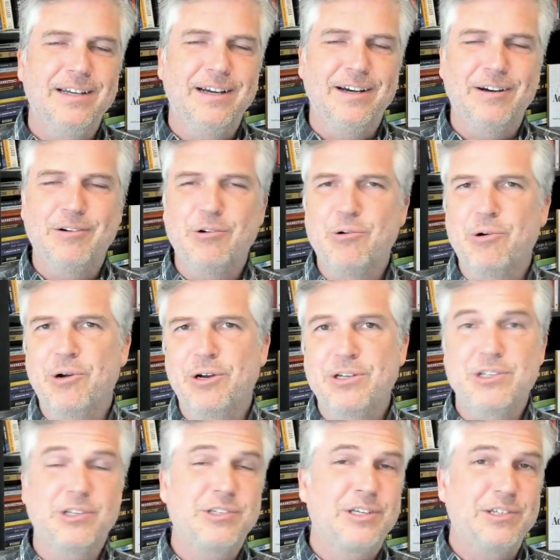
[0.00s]
uh, or
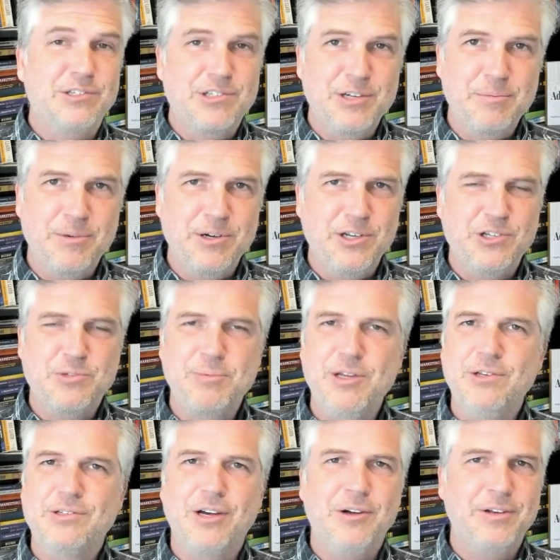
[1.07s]
just consumer
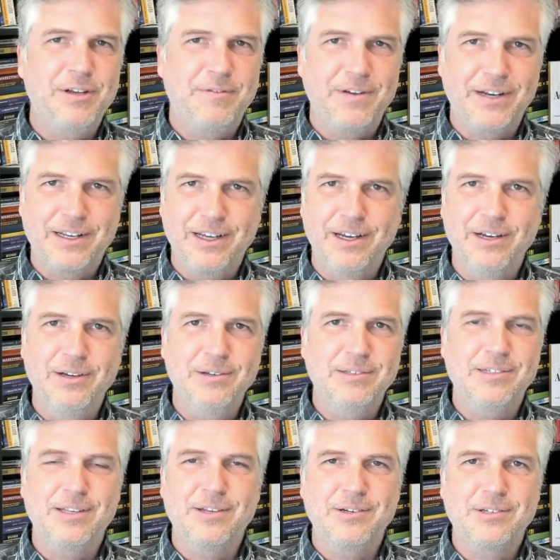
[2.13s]
disputes, all different codes.
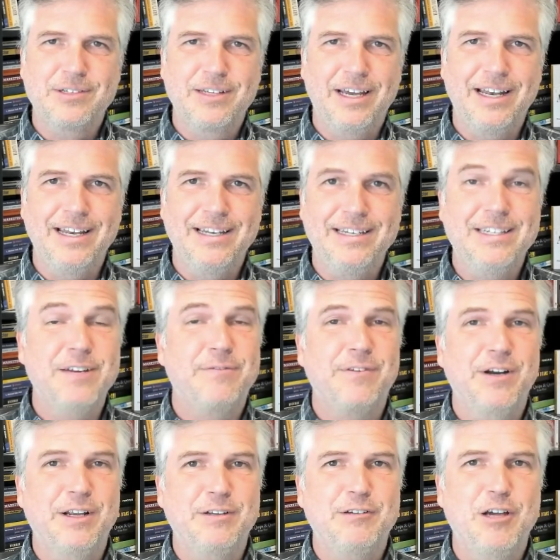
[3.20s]
And there's kind of
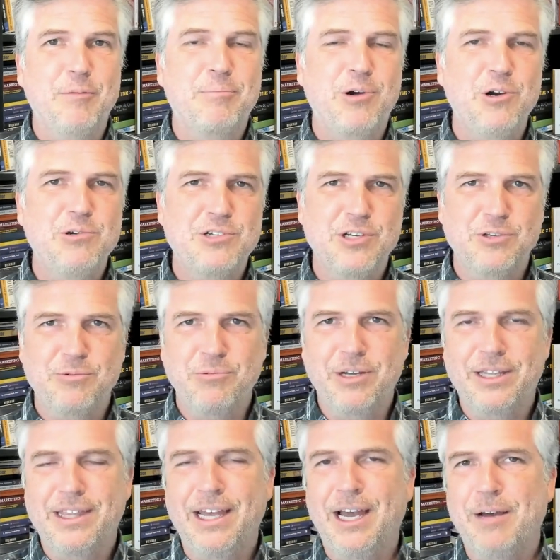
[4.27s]
different approaches
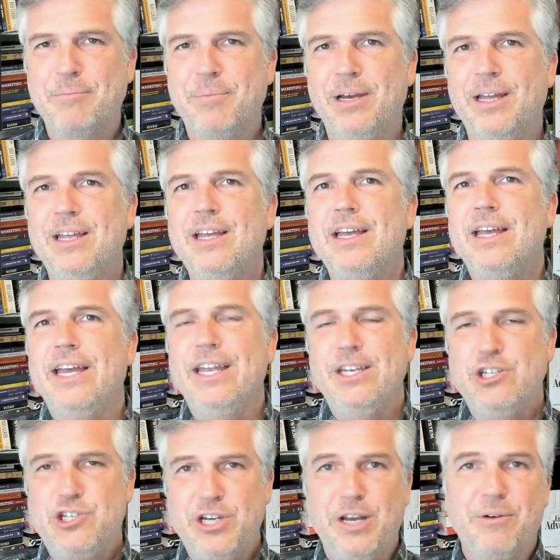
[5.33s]
with that. But in
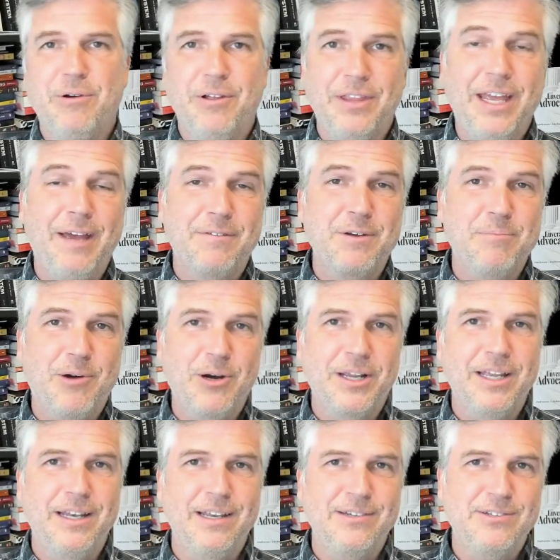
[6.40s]
general, they have to mark
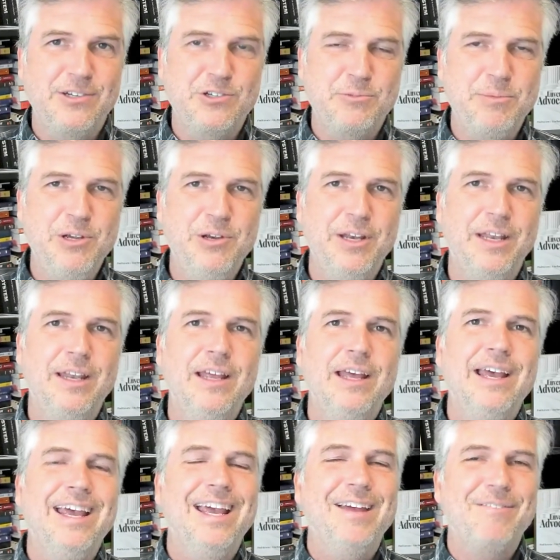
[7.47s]
it as disputed.
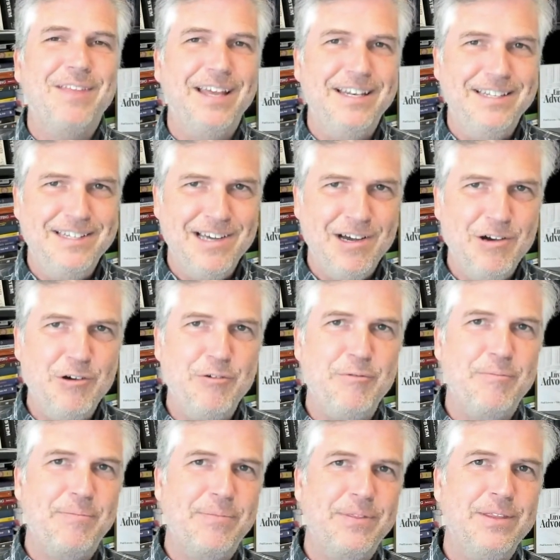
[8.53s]
If they don't,
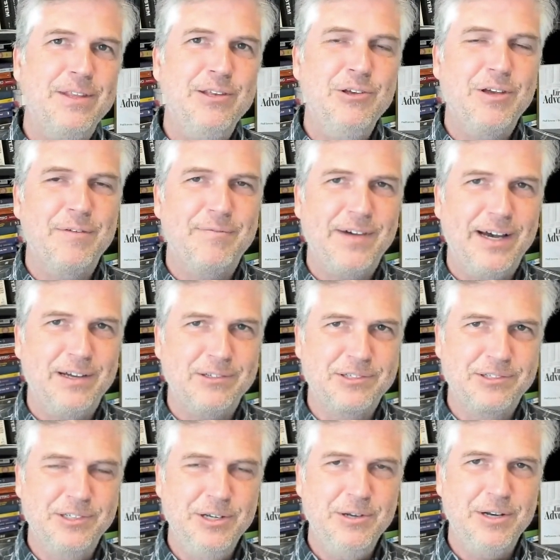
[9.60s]
you can file
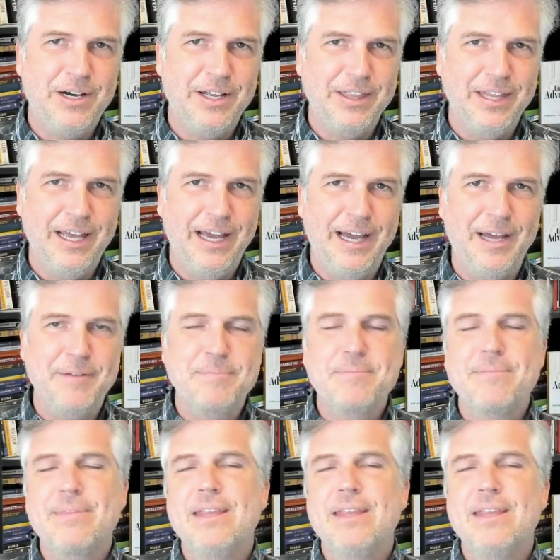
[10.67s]
suit on that.